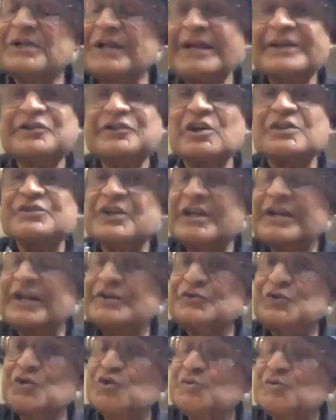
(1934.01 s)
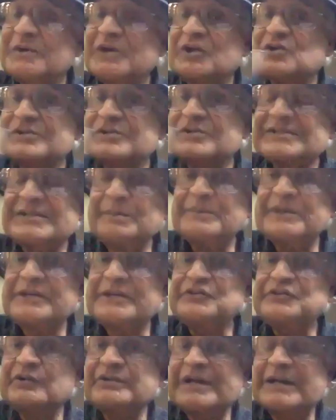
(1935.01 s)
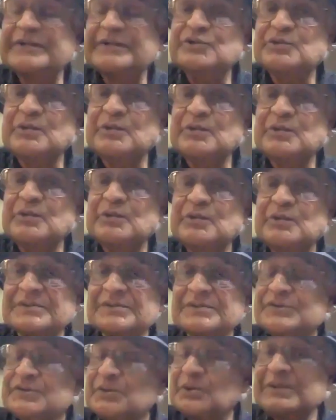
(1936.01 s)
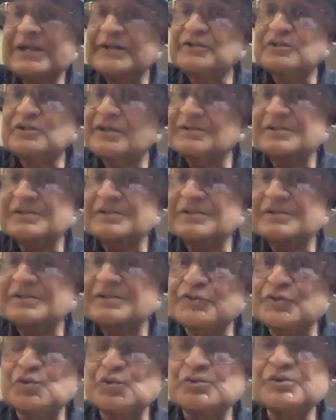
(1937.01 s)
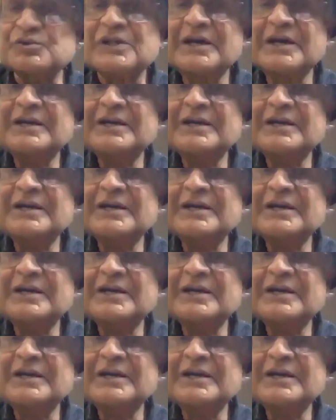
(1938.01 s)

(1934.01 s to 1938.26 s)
Electrons cannot choose because it's a material interaction, so electron cannot choose.